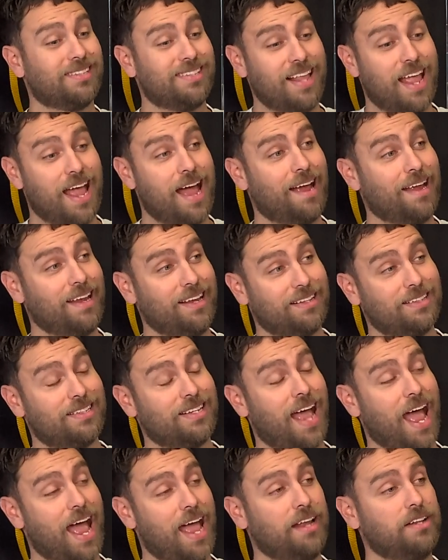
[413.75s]
now into
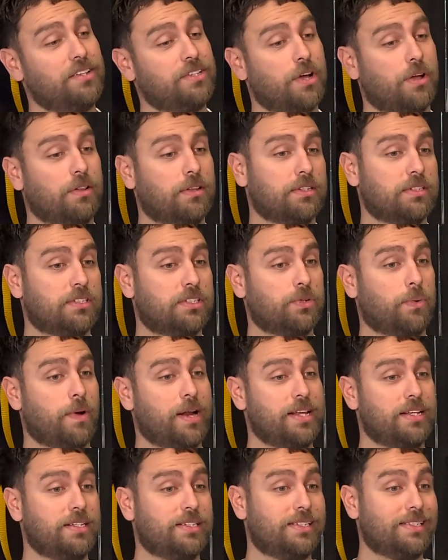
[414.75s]

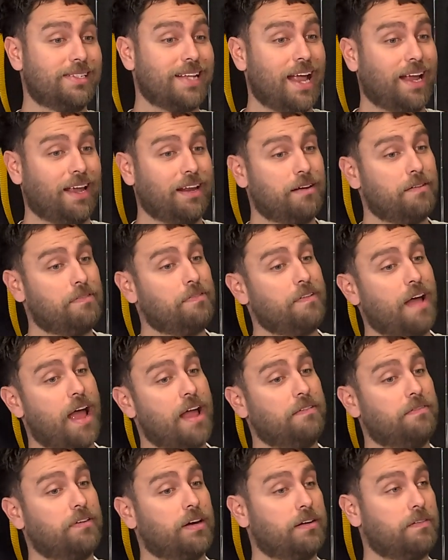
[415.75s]
$8.20, second
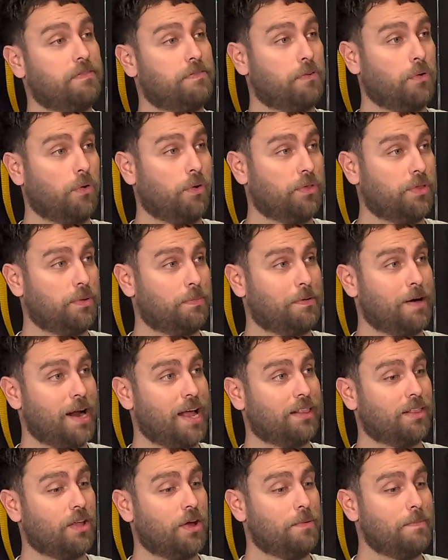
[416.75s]
favourite for the
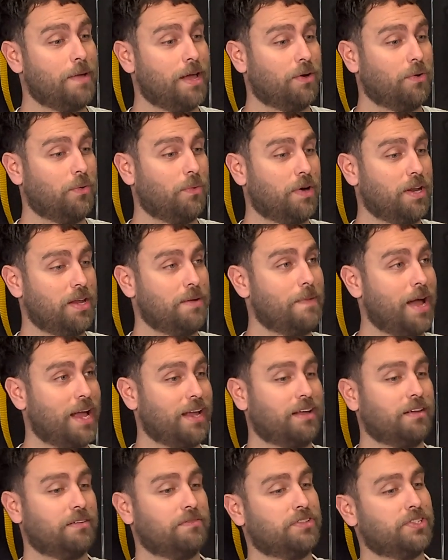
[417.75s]
Brownlow medal. What do you
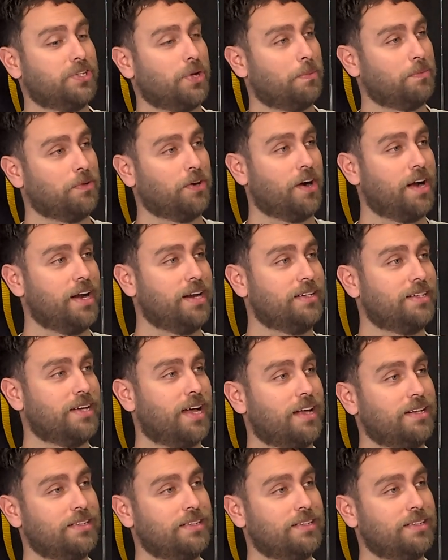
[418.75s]
make of Tom Green, Daz?